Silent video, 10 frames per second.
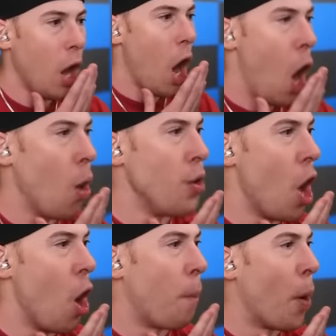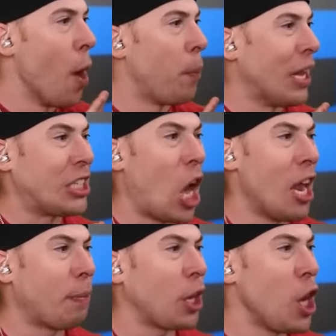Oh, no. Purple, it's
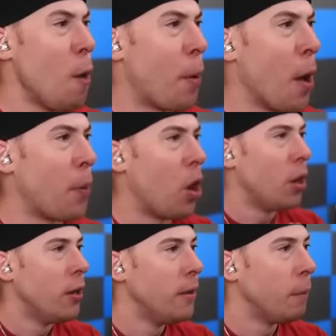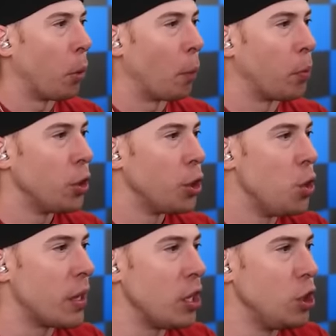all up to you, Purple. Purple,
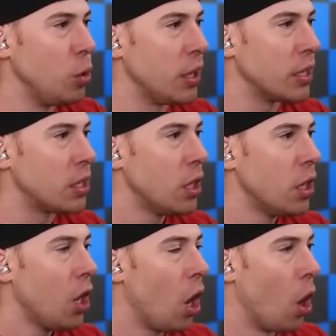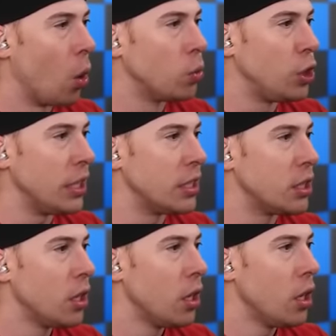you can do this. Oh,
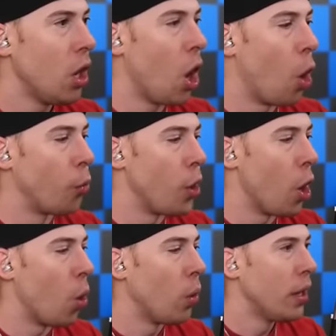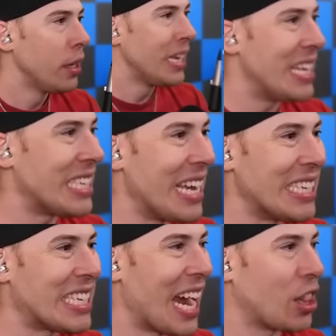jeez. Oh, no. He's
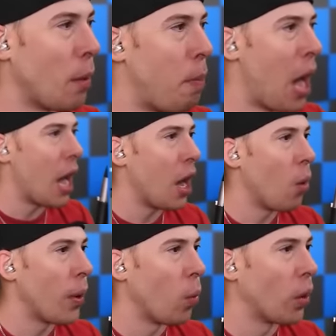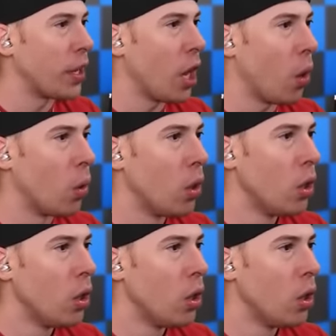inside the bot. Wait, where'd he go?